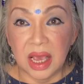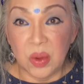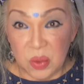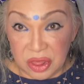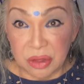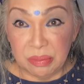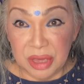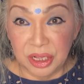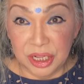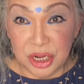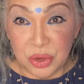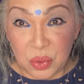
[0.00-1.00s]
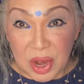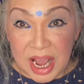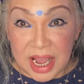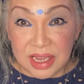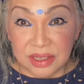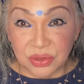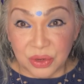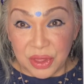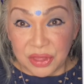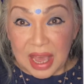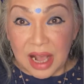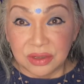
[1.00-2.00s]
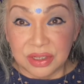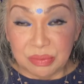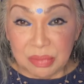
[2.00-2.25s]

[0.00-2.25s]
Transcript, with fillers: with a million rays or a thousand